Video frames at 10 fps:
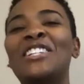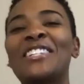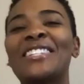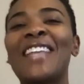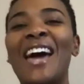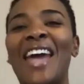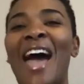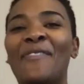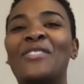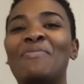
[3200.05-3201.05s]
does not
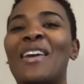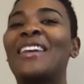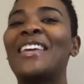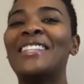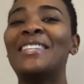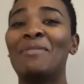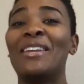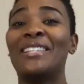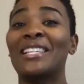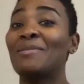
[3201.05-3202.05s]
have to be an
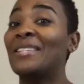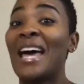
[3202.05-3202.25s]
intimidating space.